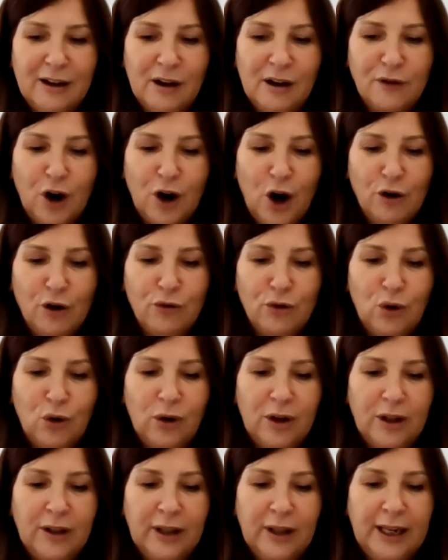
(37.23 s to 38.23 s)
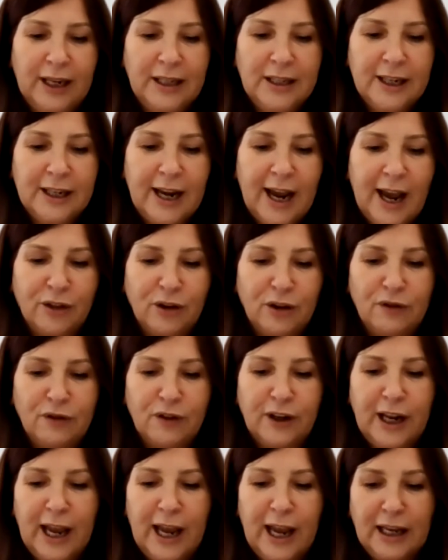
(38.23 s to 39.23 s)
for her role in the Together for
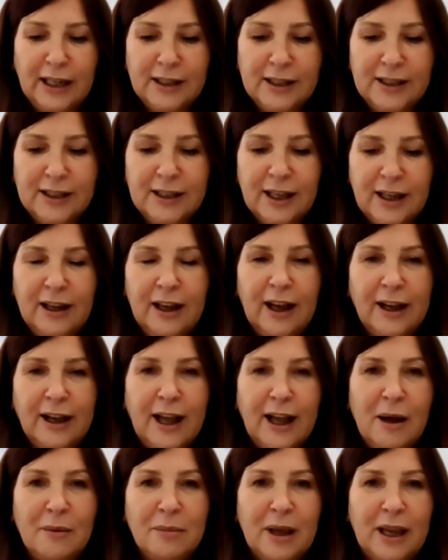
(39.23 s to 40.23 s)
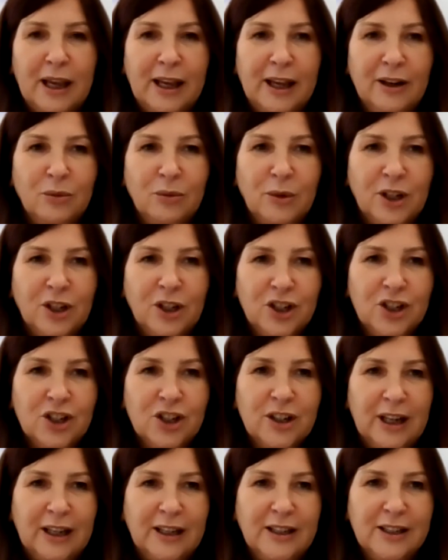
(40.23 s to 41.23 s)
Yes campaign, which
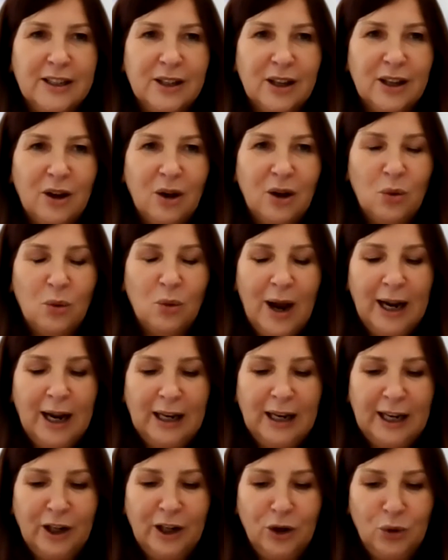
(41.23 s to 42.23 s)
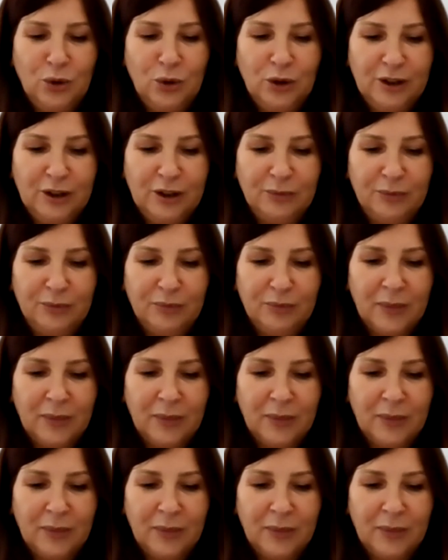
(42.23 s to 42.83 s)
is widely known.